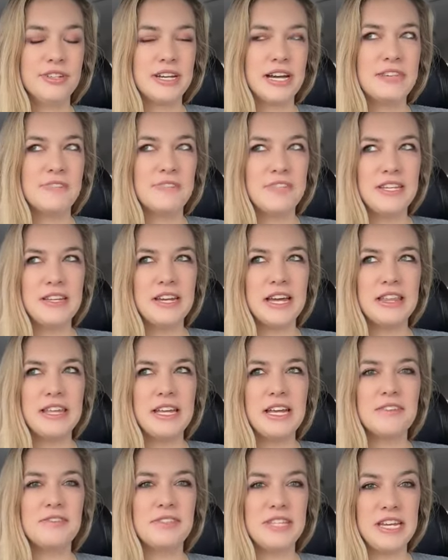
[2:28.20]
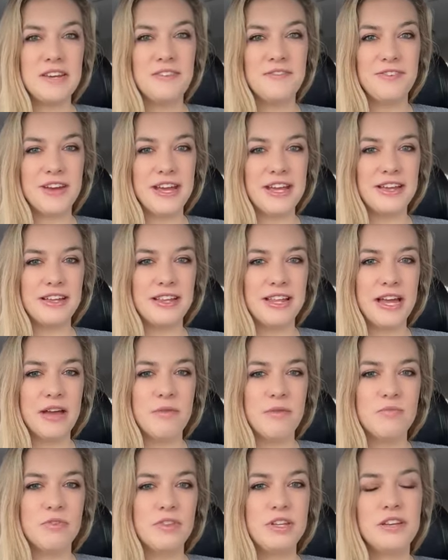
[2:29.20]
I think I've seen Fight
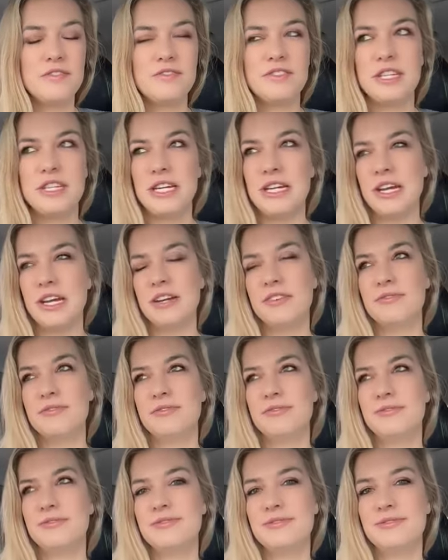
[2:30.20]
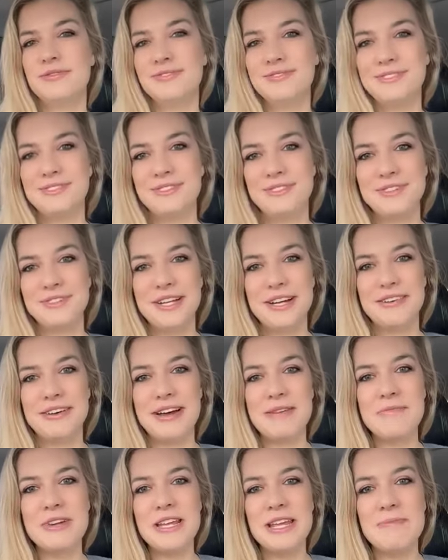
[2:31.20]
Club. I think I've seen it. Oh no.
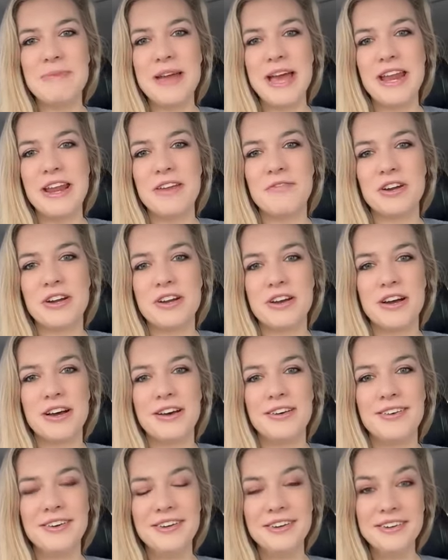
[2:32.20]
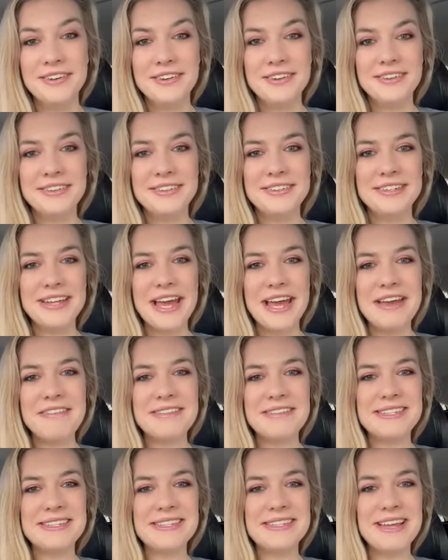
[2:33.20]
I'm really bad at recall. No,
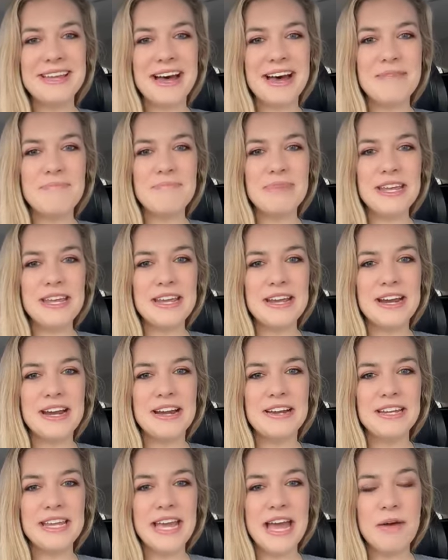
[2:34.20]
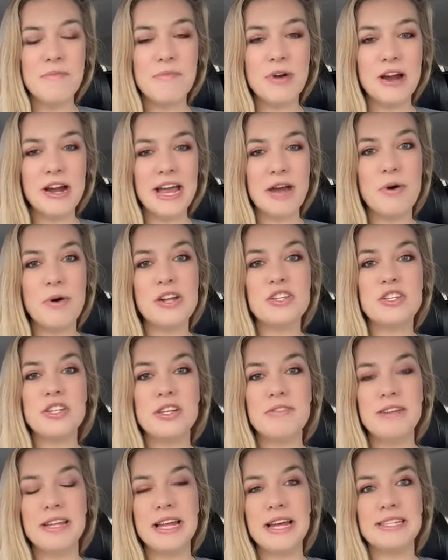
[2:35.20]
it's not beer. Yeah, Mark, I watched a
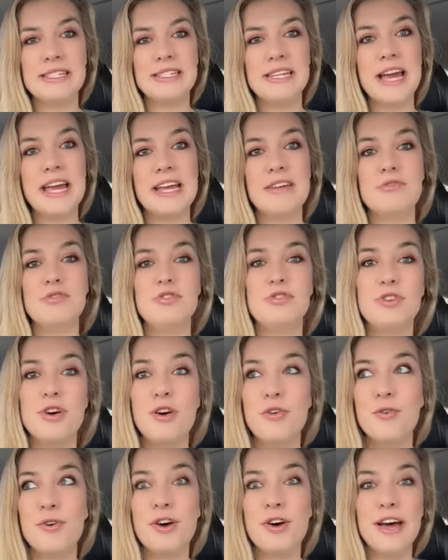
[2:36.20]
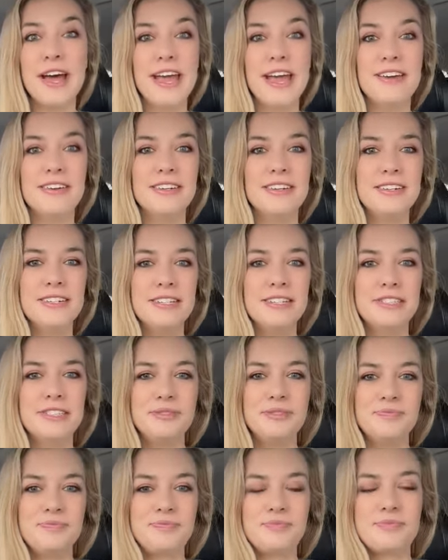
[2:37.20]
new one last night. It was so good.
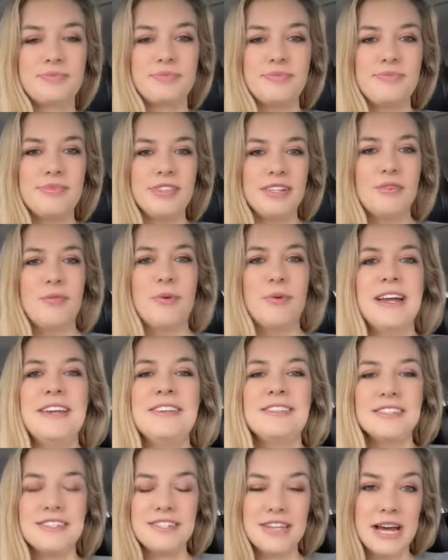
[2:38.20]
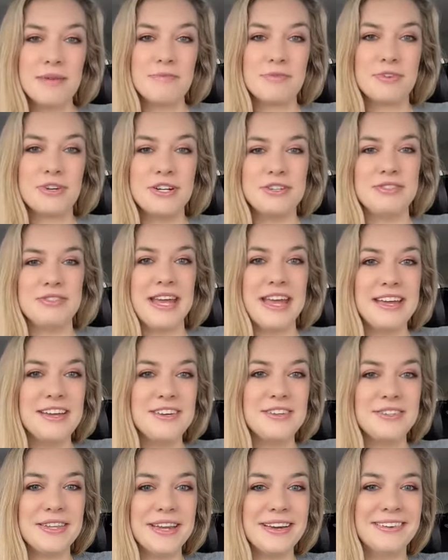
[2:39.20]
Why doesn't Tom Cruise
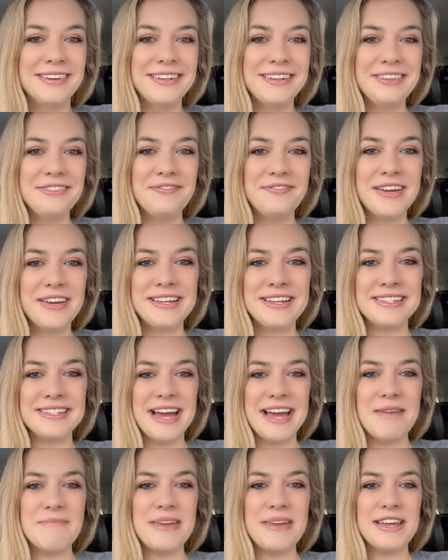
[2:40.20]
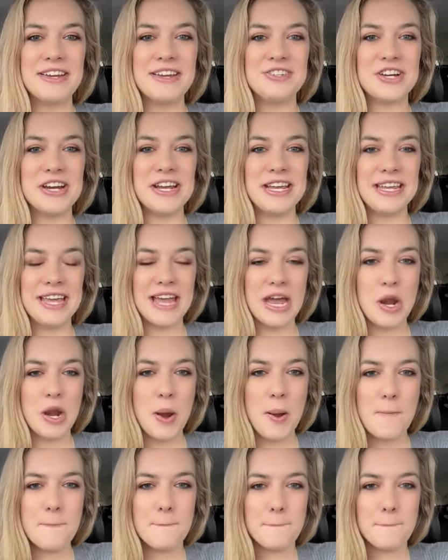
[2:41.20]
age though? What the fuck is that man drinking?